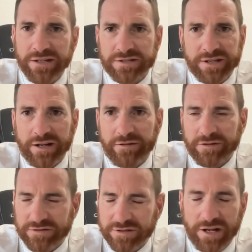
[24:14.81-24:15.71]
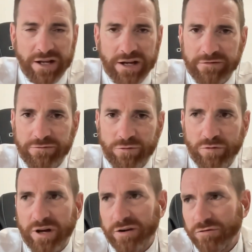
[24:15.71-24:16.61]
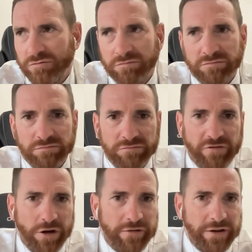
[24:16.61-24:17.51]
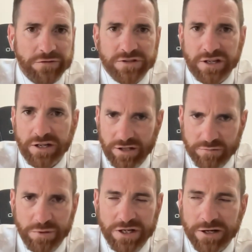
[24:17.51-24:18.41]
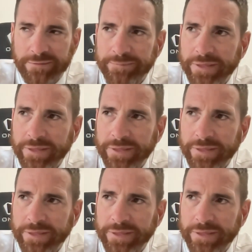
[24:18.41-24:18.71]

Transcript: He's center center half forward, 105, 110 kilos, big guy.